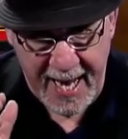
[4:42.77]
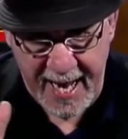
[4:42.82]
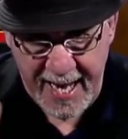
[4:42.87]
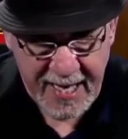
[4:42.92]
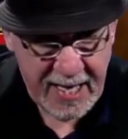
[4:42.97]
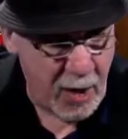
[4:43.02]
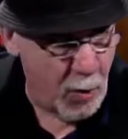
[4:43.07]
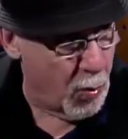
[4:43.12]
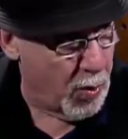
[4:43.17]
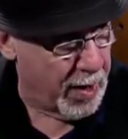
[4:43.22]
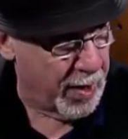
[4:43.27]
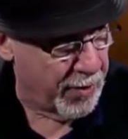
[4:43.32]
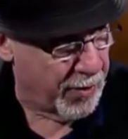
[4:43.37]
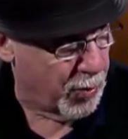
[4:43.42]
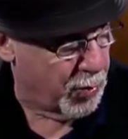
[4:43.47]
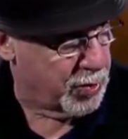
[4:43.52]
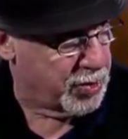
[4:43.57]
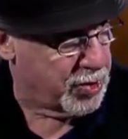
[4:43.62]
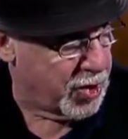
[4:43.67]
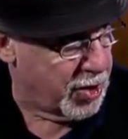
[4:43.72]
anywhere
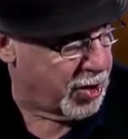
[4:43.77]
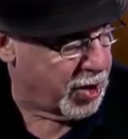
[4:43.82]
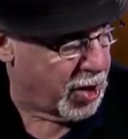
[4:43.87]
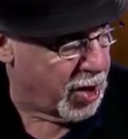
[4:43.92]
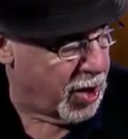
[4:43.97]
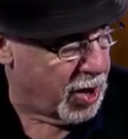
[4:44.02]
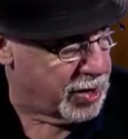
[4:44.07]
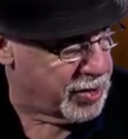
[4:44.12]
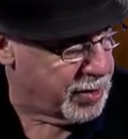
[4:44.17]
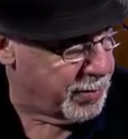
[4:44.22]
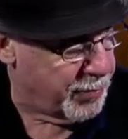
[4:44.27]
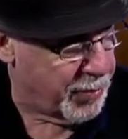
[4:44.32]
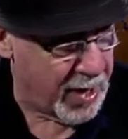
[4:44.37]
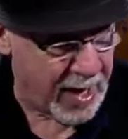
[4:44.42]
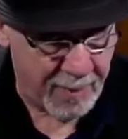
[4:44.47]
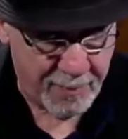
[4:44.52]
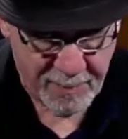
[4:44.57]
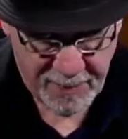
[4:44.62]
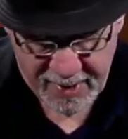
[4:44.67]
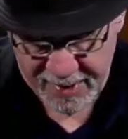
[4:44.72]
that was going to cause a
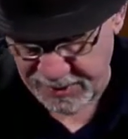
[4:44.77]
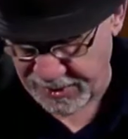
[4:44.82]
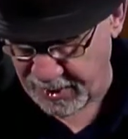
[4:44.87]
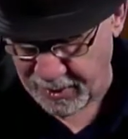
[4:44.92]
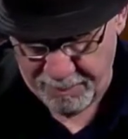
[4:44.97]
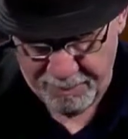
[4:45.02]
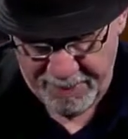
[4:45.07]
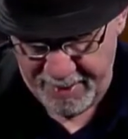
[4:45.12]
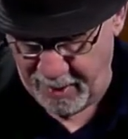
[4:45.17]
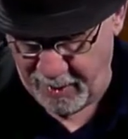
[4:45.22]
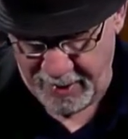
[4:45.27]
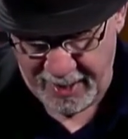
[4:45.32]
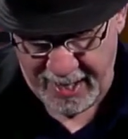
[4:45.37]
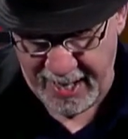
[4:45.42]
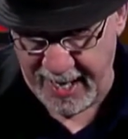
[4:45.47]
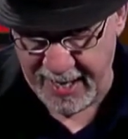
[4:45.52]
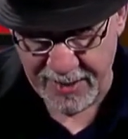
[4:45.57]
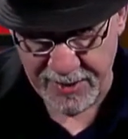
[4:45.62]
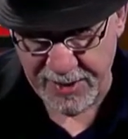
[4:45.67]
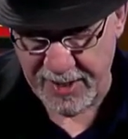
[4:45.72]
problem because there are
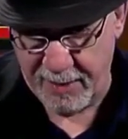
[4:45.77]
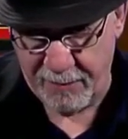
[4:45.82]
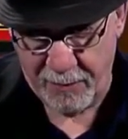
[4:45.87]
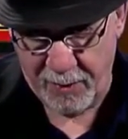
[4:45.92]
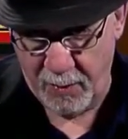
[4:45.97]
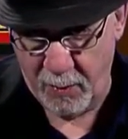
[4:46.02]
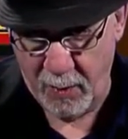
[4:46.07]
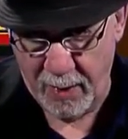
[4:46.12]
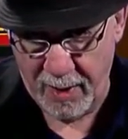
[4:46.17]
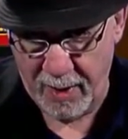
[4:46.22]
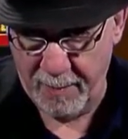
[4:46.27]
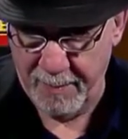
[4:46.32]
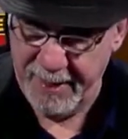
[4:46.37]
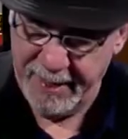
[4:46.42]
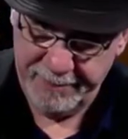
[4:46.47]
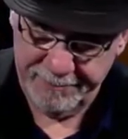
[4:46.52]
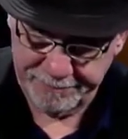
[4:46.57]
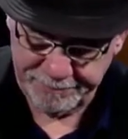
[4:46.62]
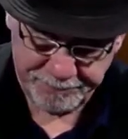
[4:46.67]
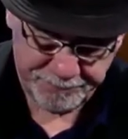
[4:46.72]
barricades everywhere. I
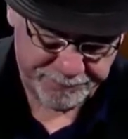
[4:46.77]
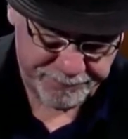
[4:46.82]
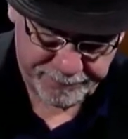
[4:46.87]
mean,